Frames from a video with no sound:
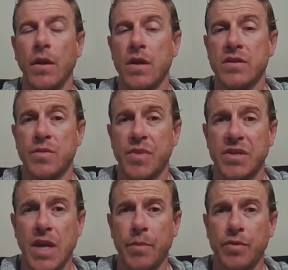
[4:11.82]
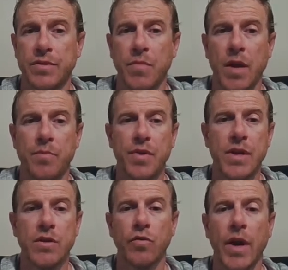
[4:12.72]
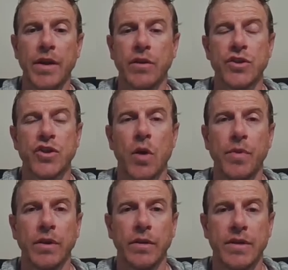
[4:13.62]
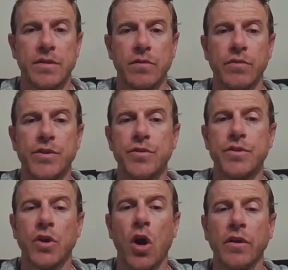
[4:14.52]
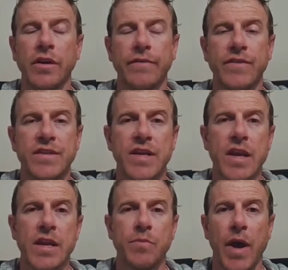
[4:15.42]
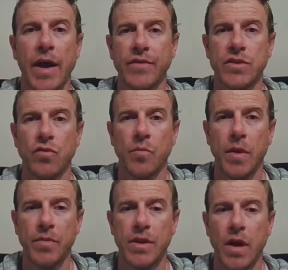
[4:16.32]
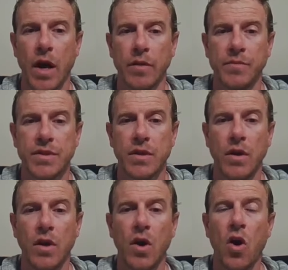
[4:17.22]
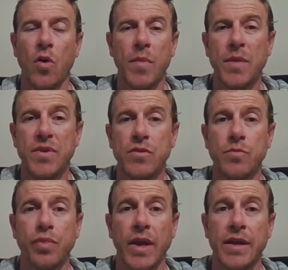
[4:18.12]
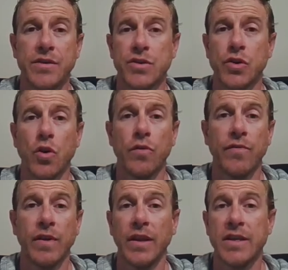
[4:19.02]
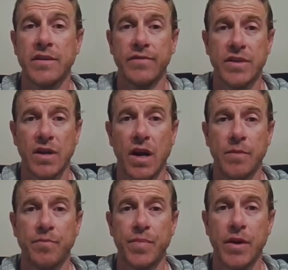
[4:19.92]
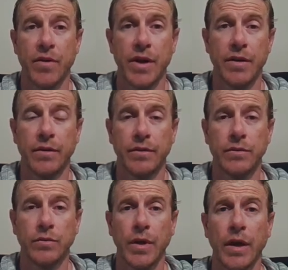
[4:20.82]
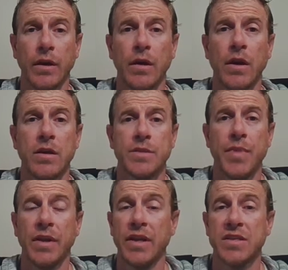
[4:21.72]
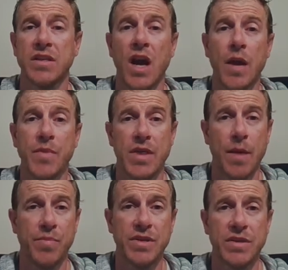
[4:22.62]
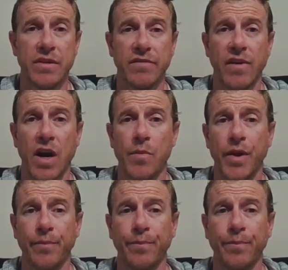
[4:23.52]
Some examples might be creating a shopping list to reduce the cognitive fatigue by having to remember the items. Or maybe you plan just to go for less of a time period, okay? Spend less time in that busy environment.